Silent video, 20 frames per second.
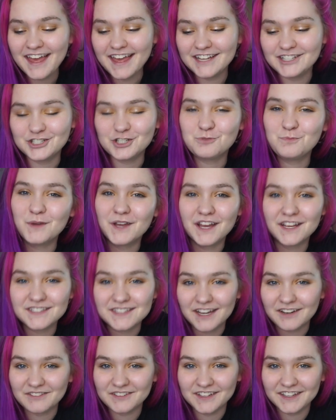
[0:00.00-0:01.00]
just because
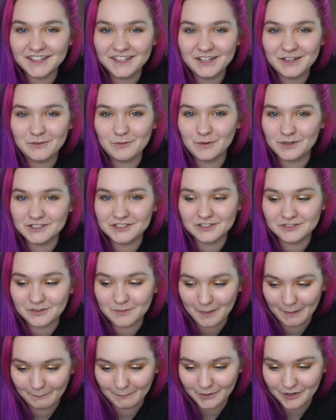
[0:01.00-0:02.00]
I really want to
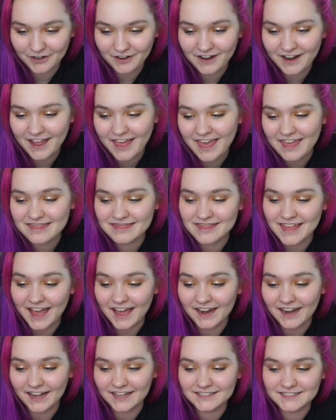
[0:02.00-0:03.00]
remember
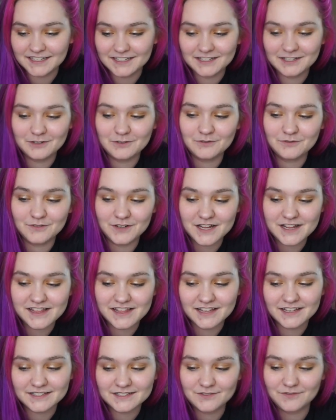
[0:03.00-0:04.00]
that I did read
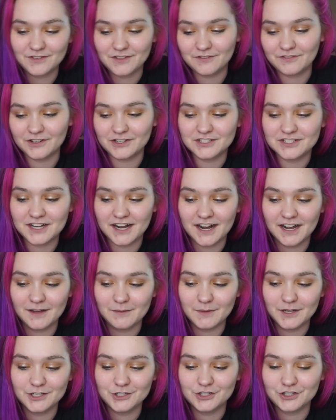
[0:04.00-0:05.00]
this for the first
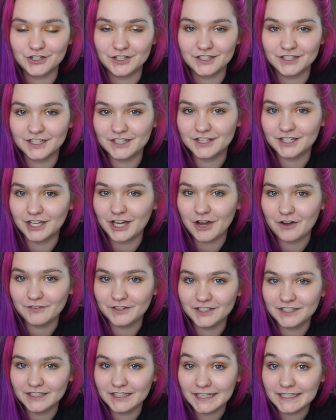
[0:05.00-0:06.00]
time during the
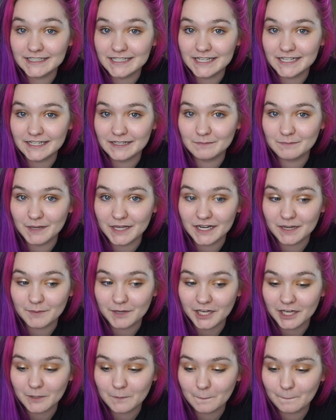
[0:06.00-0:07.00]
COVID-19
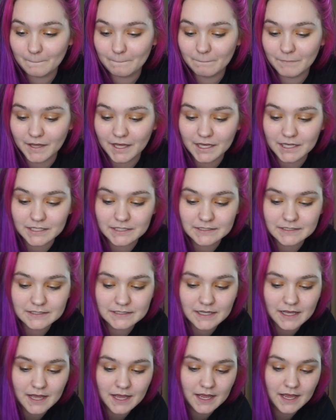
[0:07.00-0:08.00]
pandemic, because
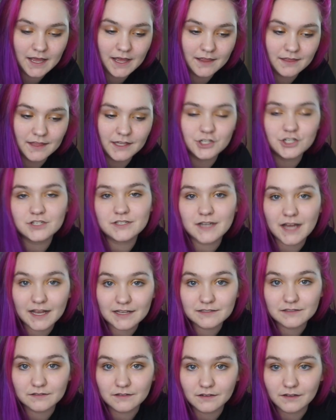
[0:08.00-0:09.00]
that just
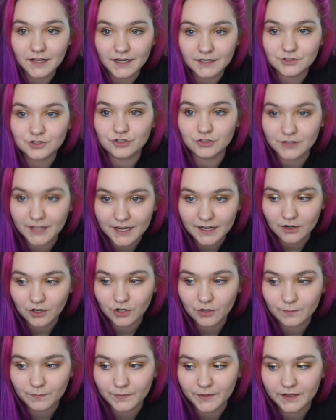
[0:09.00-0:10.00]
adds a little extra
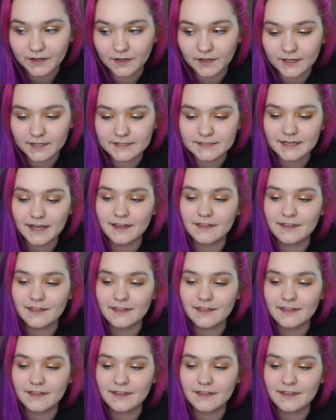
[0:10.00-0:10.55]
layer. Because I